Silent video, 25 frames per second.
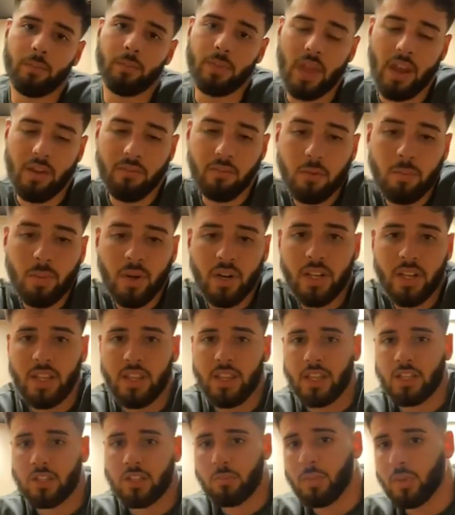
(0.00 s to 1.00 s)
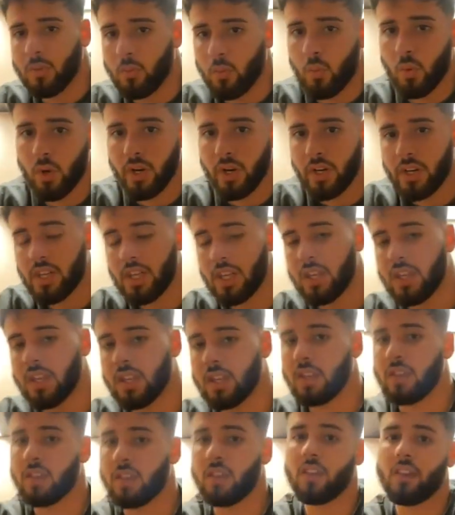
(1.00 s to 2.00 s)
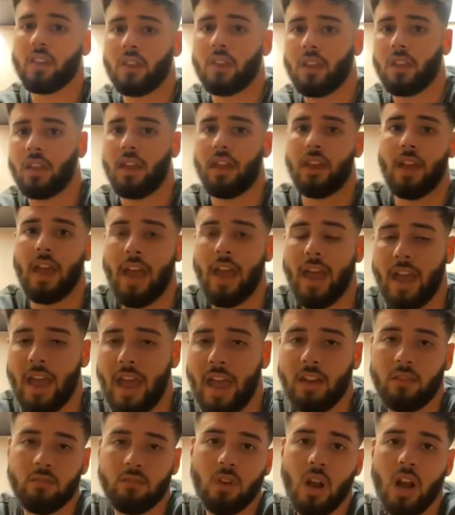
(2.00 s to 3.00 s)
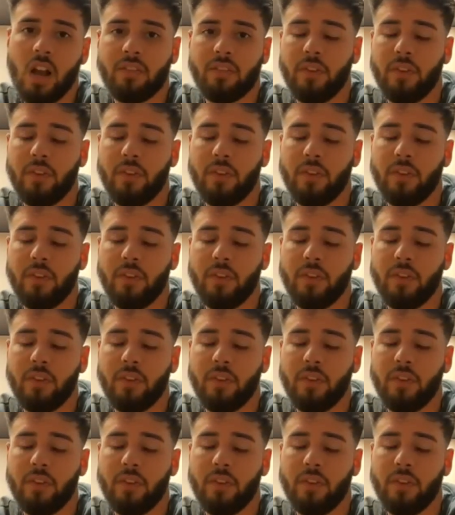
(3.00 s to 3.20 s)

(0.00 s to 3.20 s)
Everybody that's been working at Rock